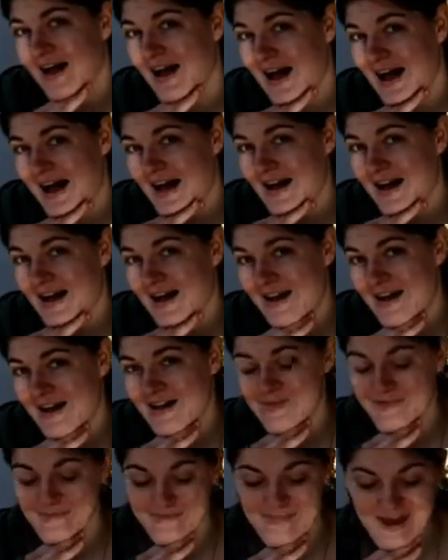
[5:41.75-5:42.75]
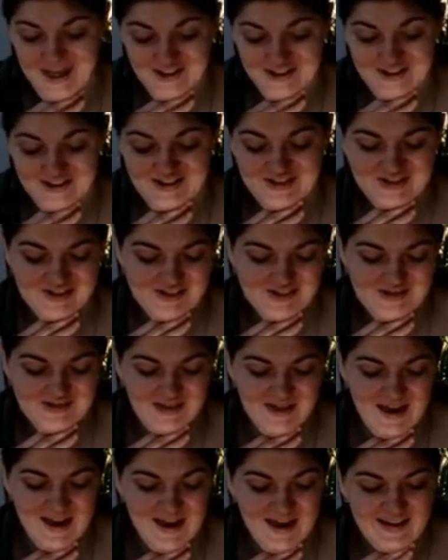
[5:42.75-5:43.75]
I manage to
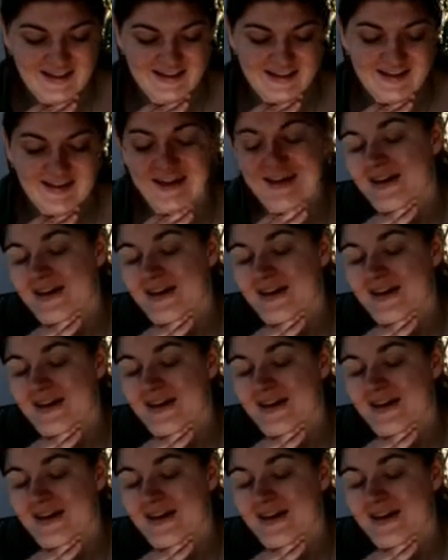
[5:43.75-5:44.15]
do that,